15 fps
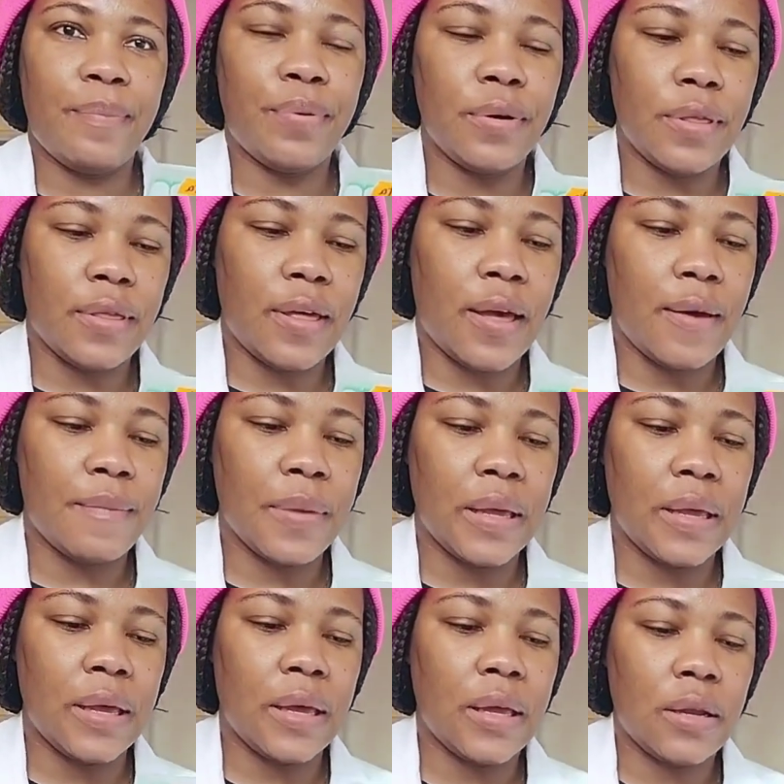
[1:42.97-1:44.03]
I put them
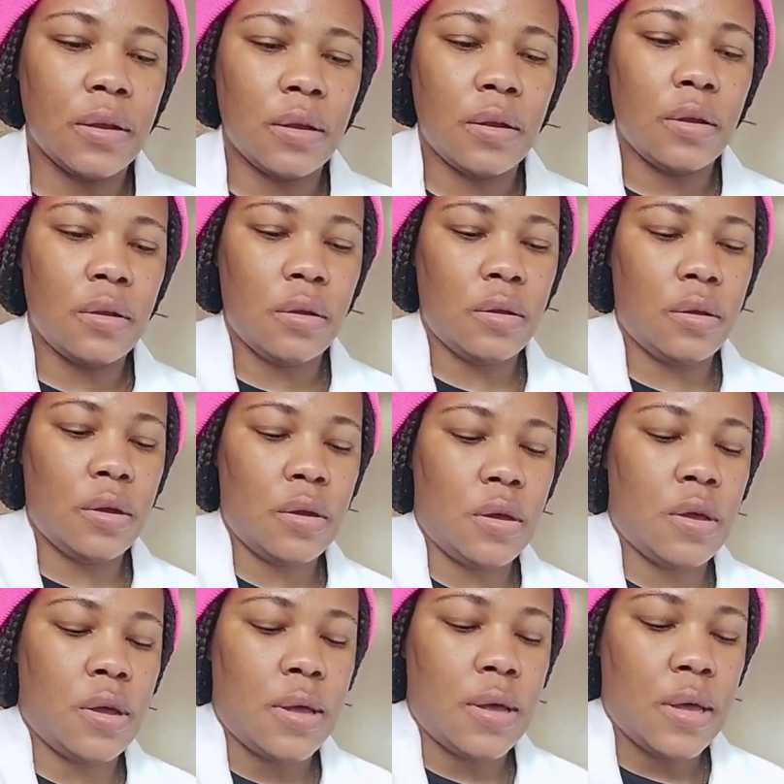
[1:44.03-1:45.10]
in a
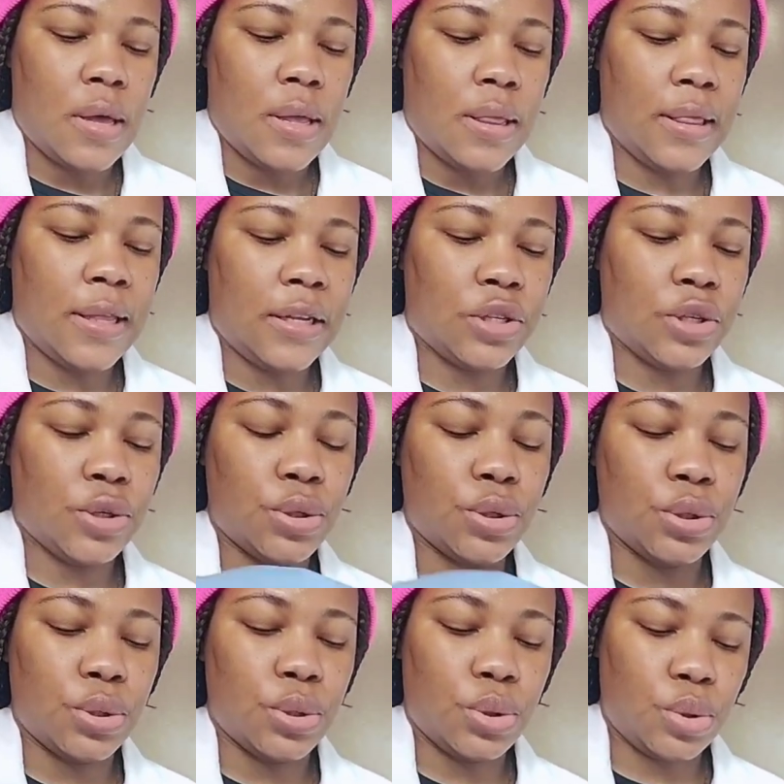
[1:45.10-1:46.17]

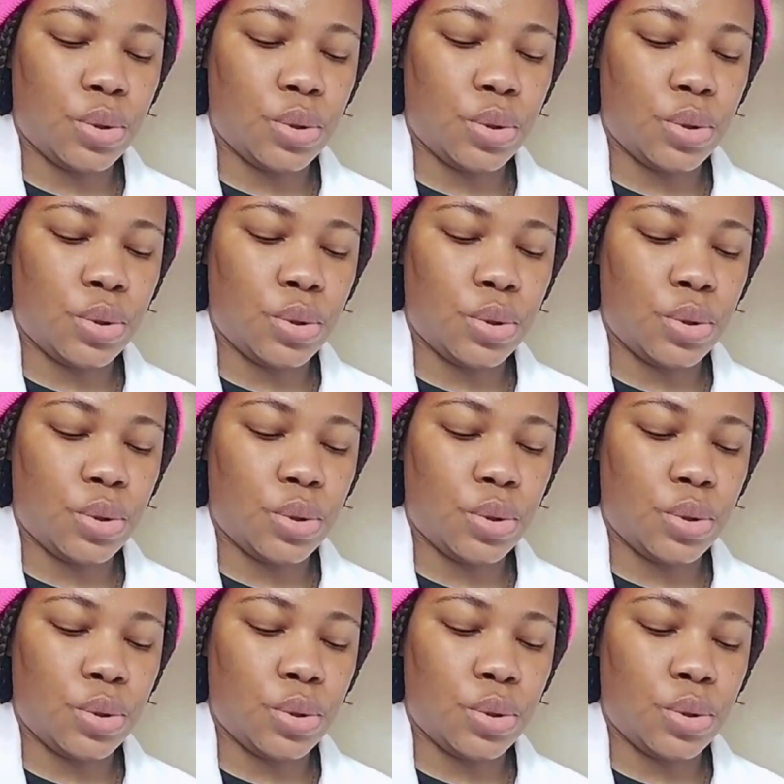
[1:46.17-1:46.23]
little,